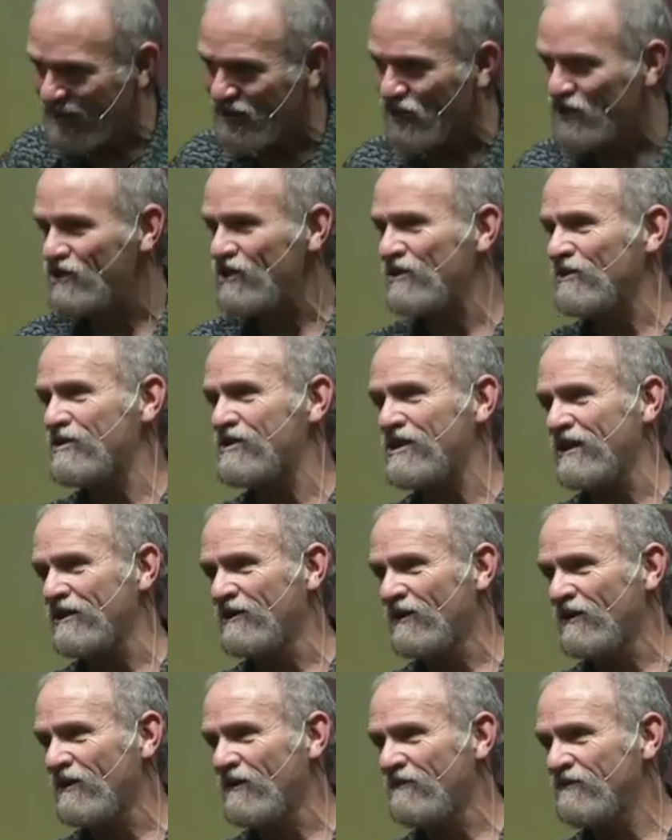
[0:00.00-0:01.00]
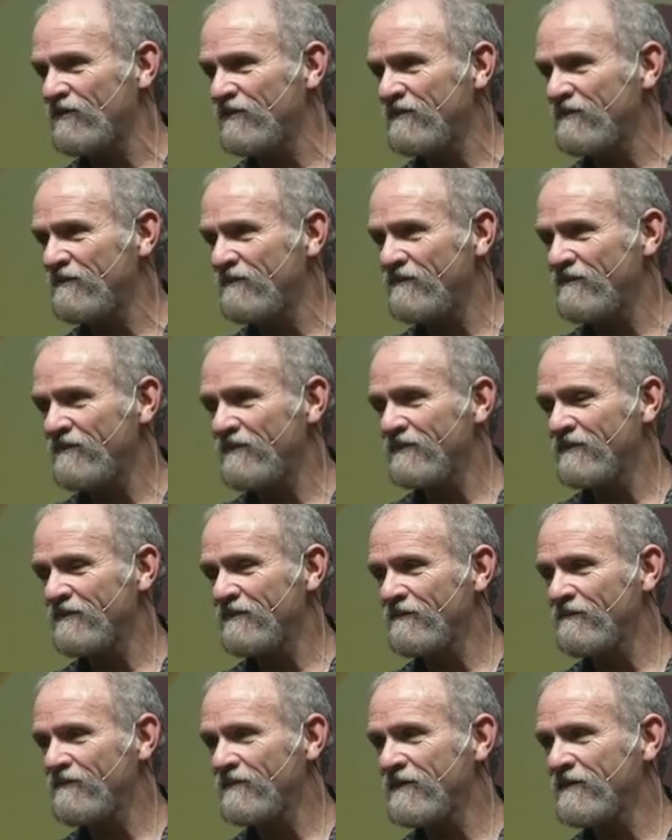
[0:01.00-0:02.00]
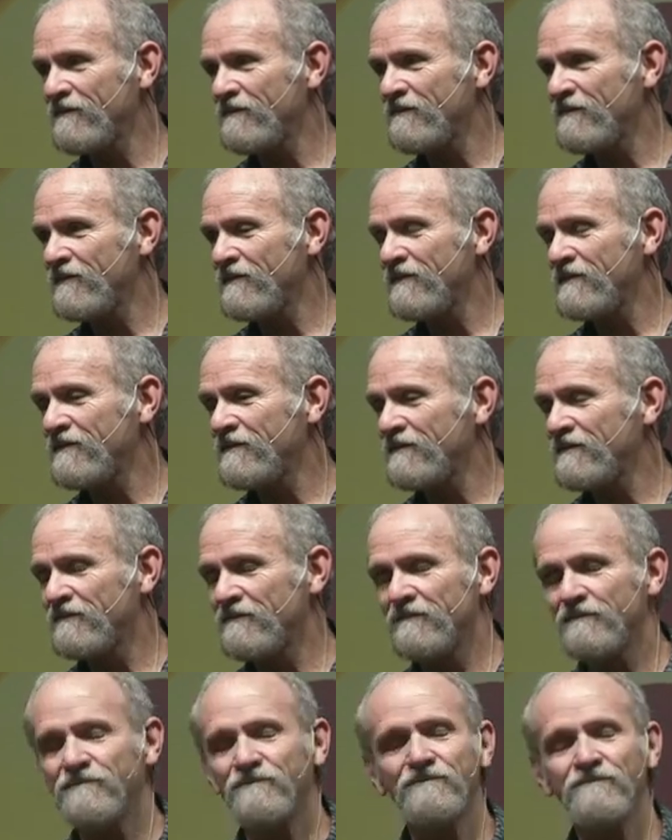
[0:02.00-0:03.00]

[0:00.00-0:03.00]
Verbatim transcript: He says, Rejoice yourself, delight yourself.